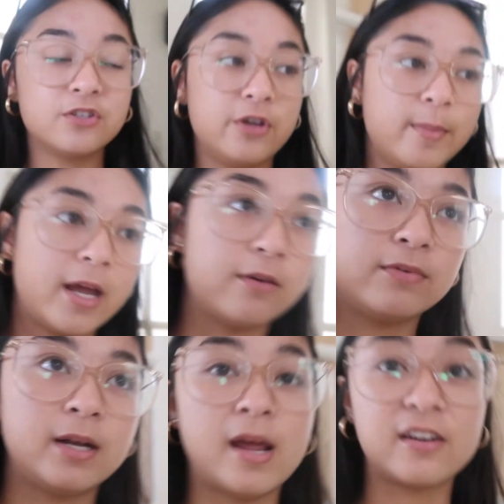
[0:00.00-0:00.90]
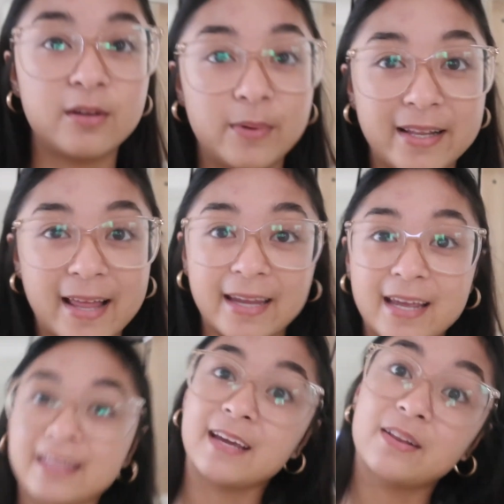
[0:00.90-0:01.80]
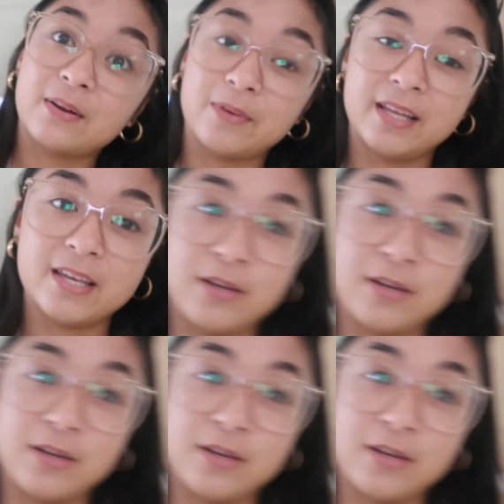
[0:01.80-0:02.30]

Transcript: To you my outfit. I actually really like it. I think I look really